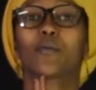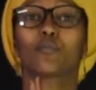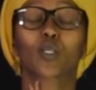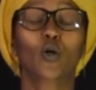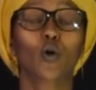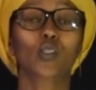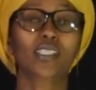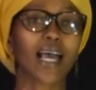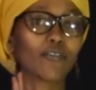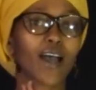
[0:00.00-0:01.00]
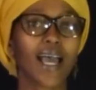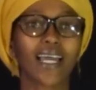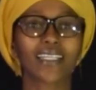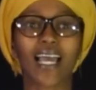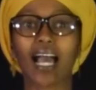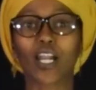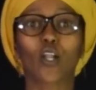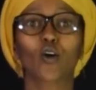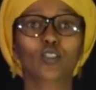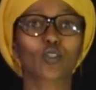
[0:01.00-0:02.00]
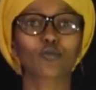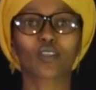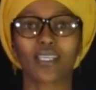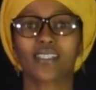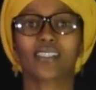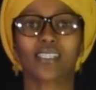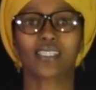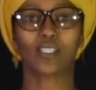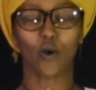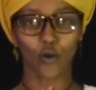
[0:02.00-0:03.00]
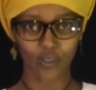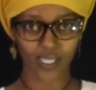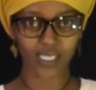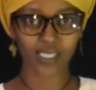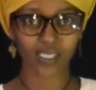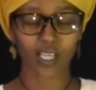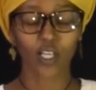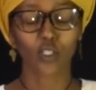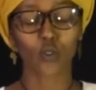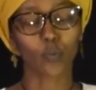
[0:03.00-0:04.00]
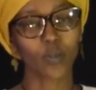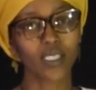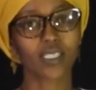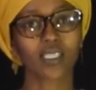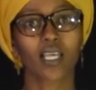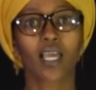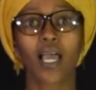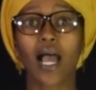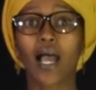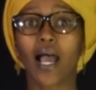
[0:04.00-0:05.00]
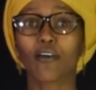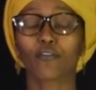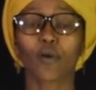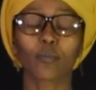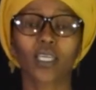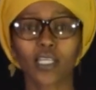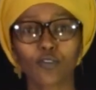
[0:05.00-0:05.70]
because I've had a lot of cases on this. So please get